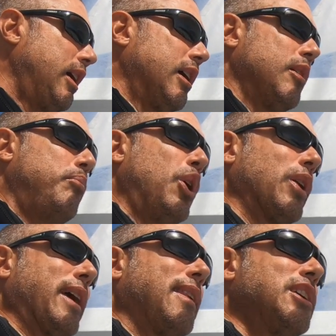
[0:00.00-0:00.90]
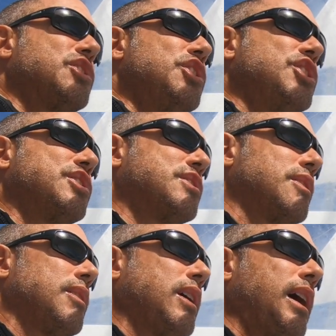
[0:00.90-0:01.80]
On a boat like this, you just
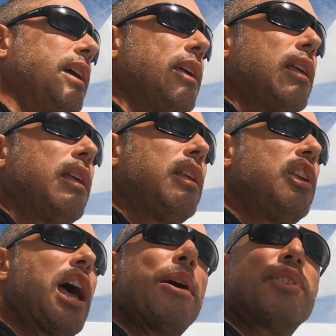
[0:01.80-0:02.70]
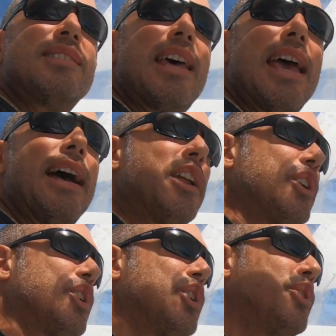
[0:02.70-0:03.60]
you have to stay ahead of
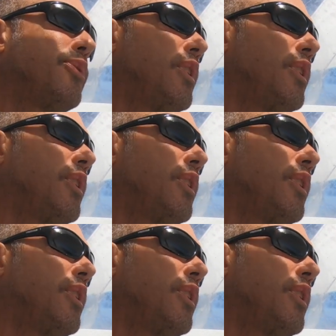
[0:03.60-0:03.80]
the curve.